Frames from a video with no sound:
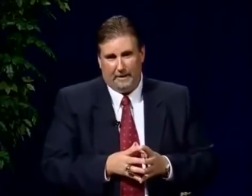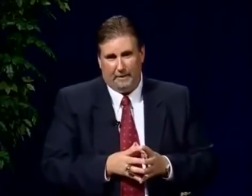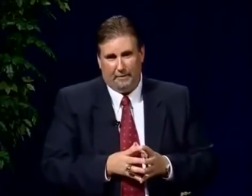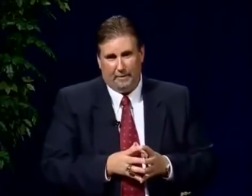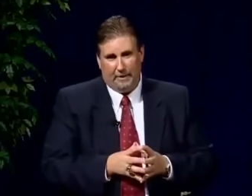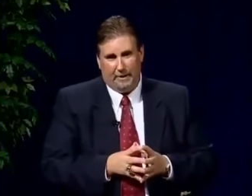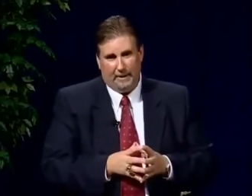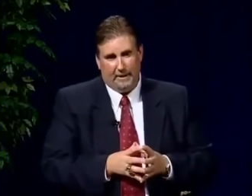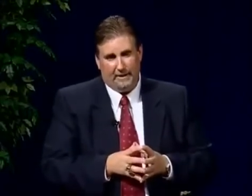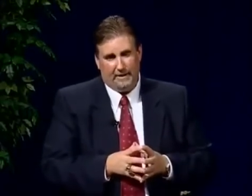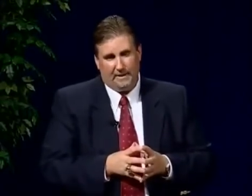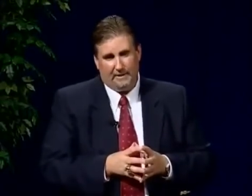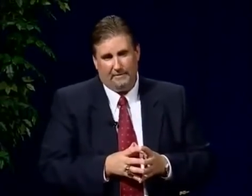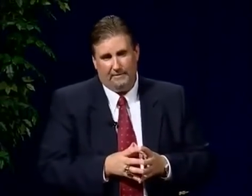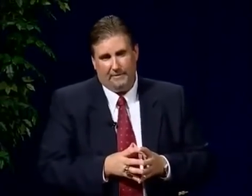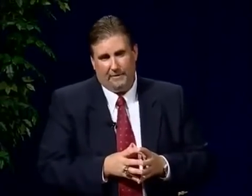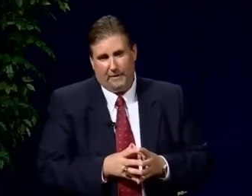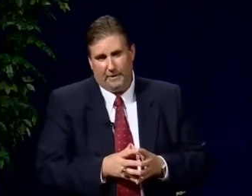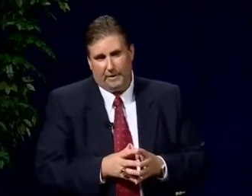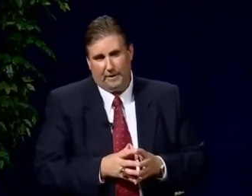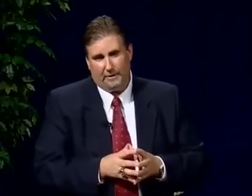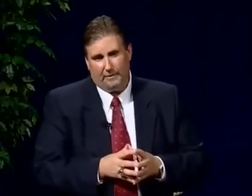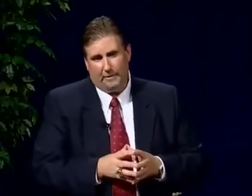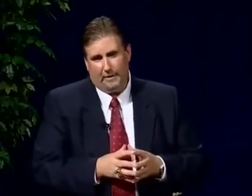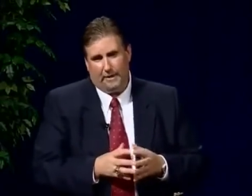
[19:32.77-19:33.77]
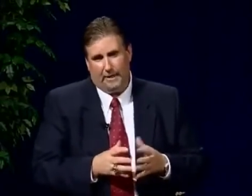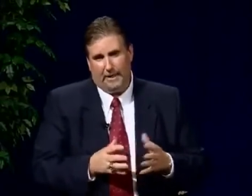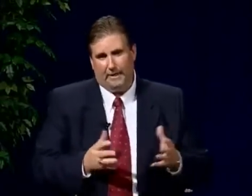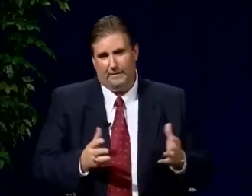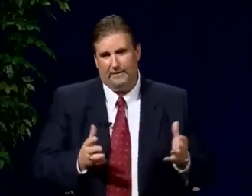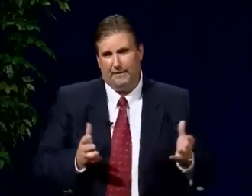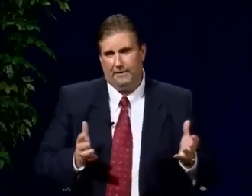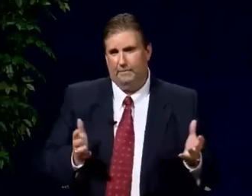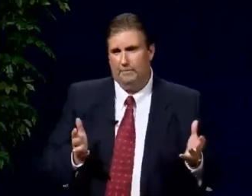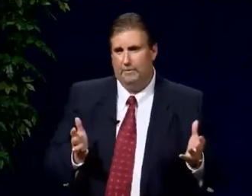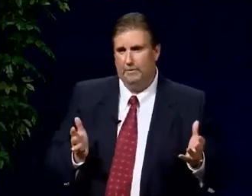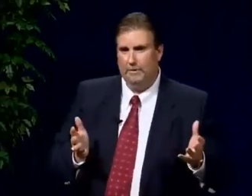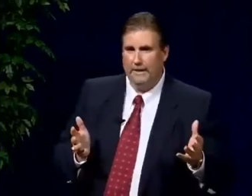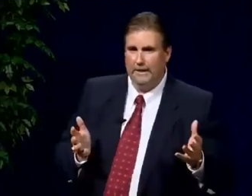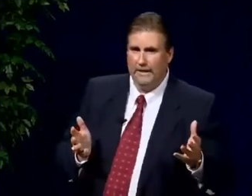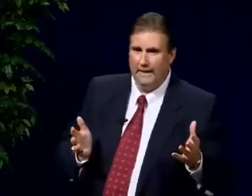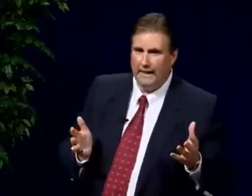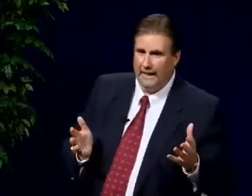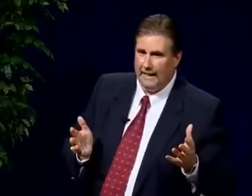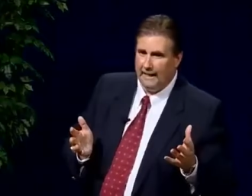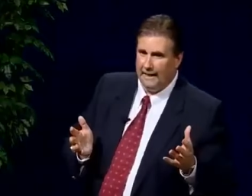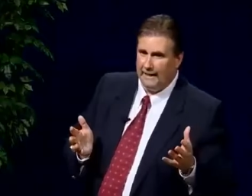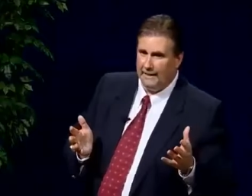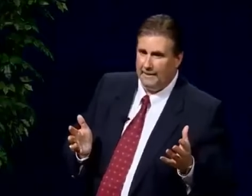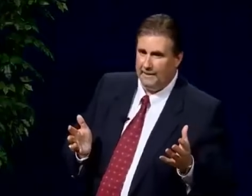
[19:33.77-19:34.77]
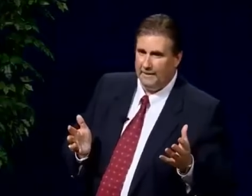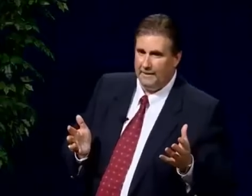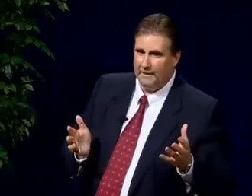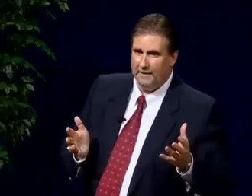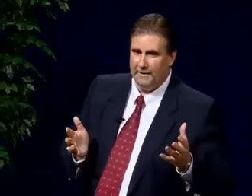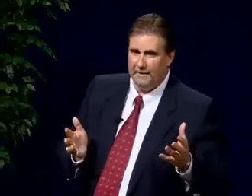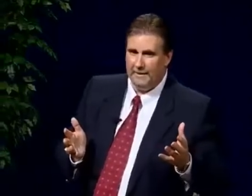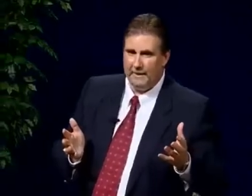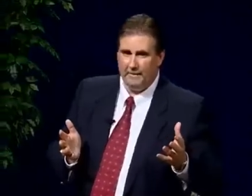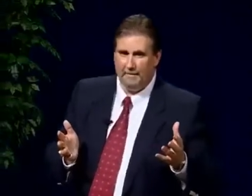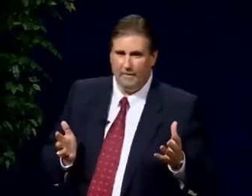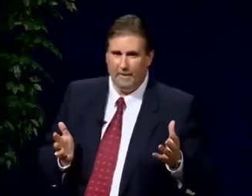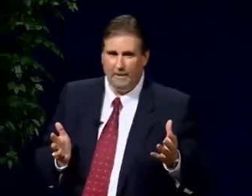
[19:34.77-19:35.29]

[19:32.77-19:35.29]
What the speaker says: We need some folks that will have some great attitudes. I